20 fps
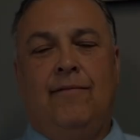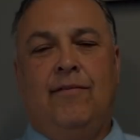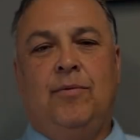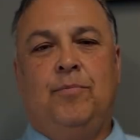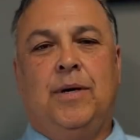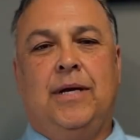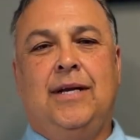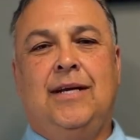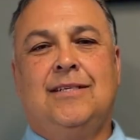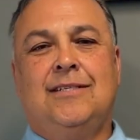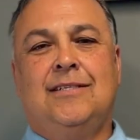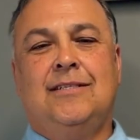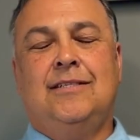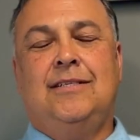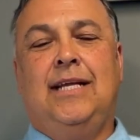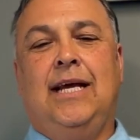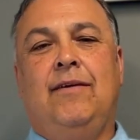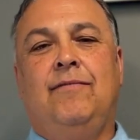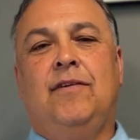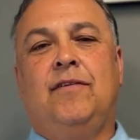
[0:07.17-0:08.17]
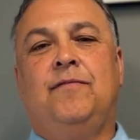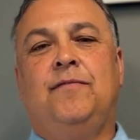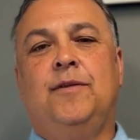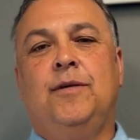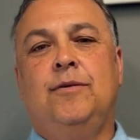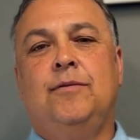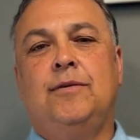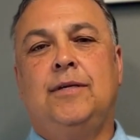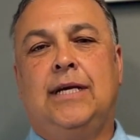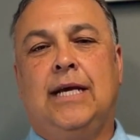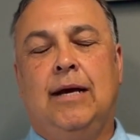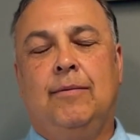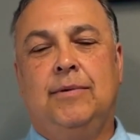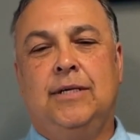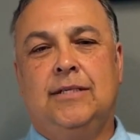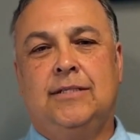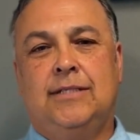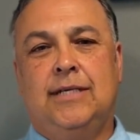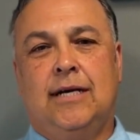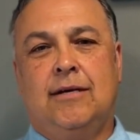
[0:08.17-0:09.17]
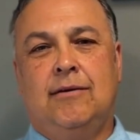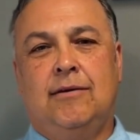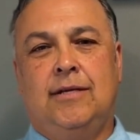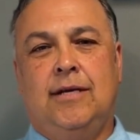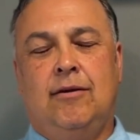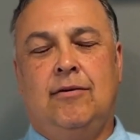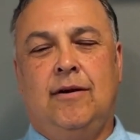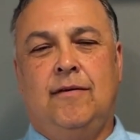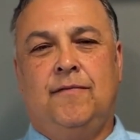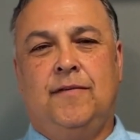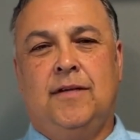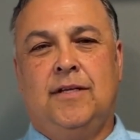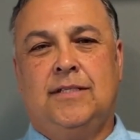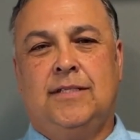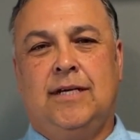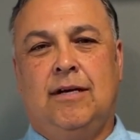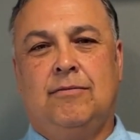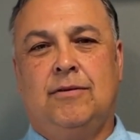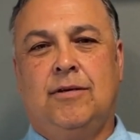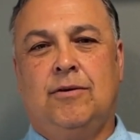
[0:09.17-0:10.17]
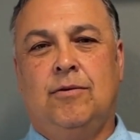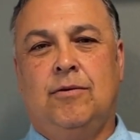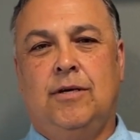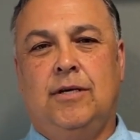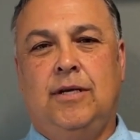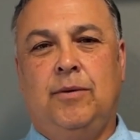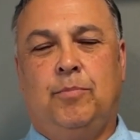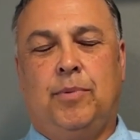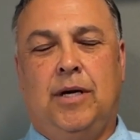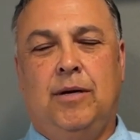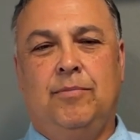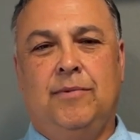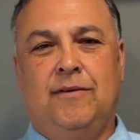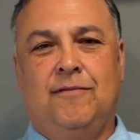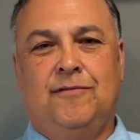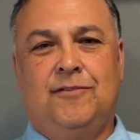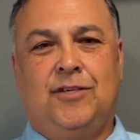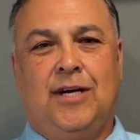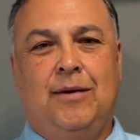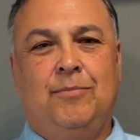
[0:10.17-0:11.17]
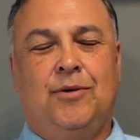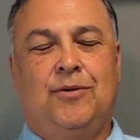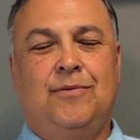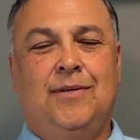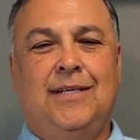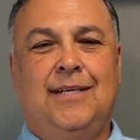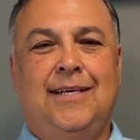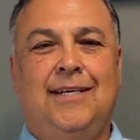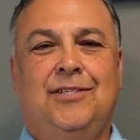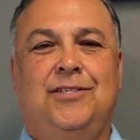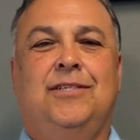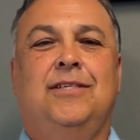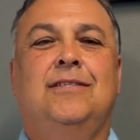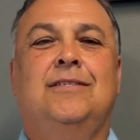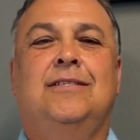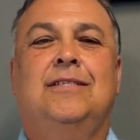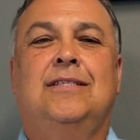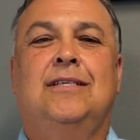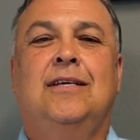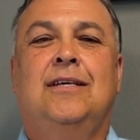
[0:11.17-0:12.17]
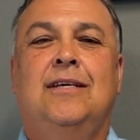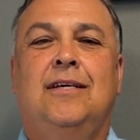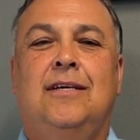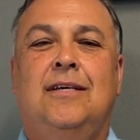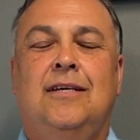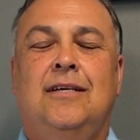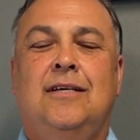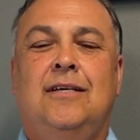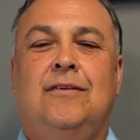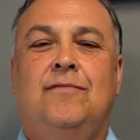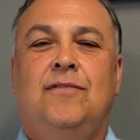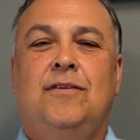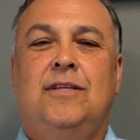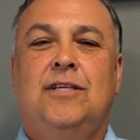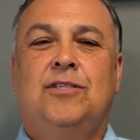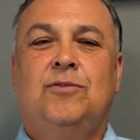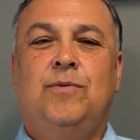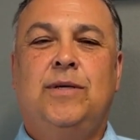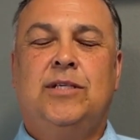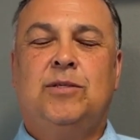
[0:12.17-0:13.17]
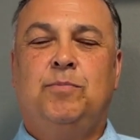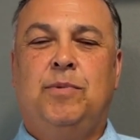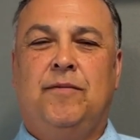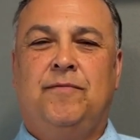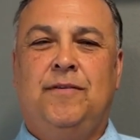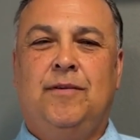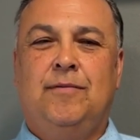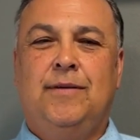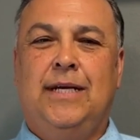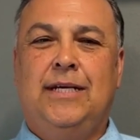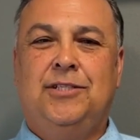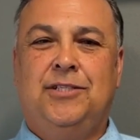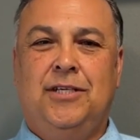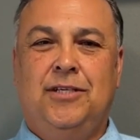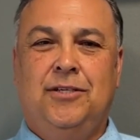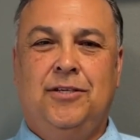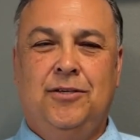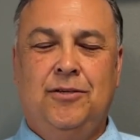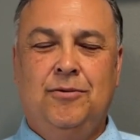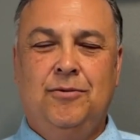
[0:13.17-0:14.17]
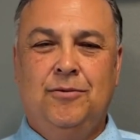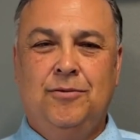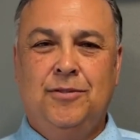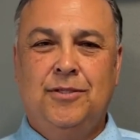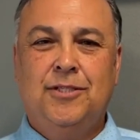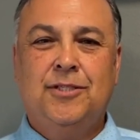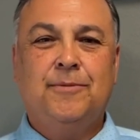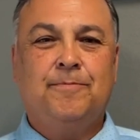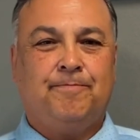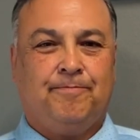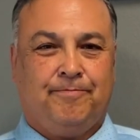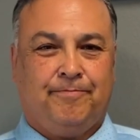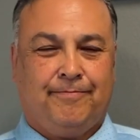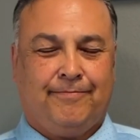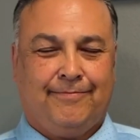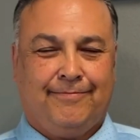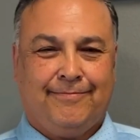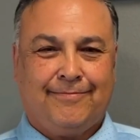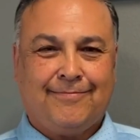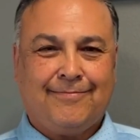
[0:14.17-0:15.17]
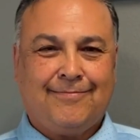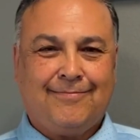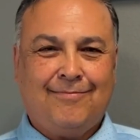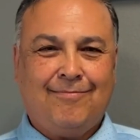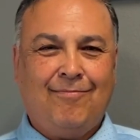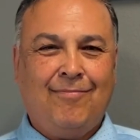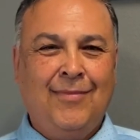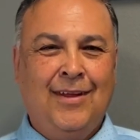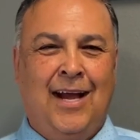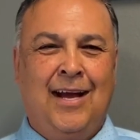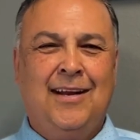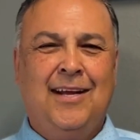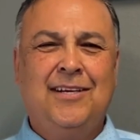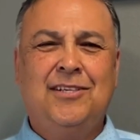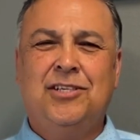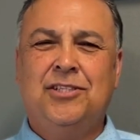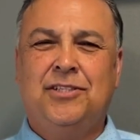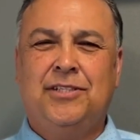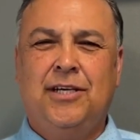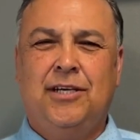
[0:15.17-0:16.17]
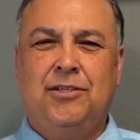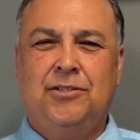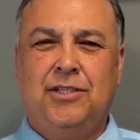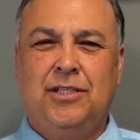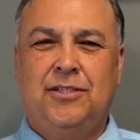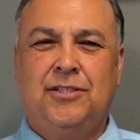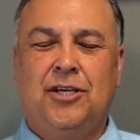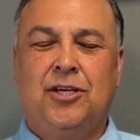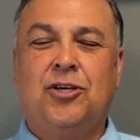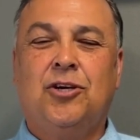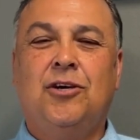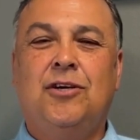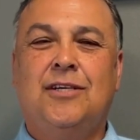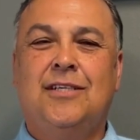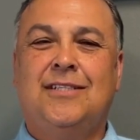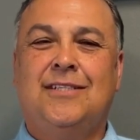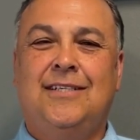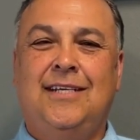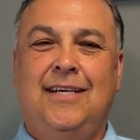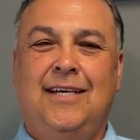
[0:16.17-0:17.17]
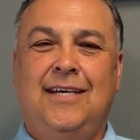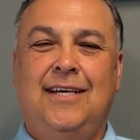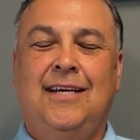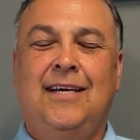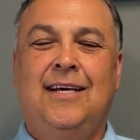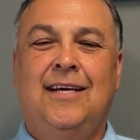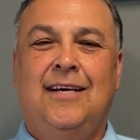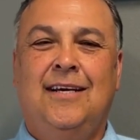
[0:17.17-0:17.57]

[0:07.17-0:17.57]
everybody, this is David Flute, Cabinet Secretary for the South Dakota Department of Tribal Relations. For this week's Buffalo Nation News, I'd like to share just a courtesy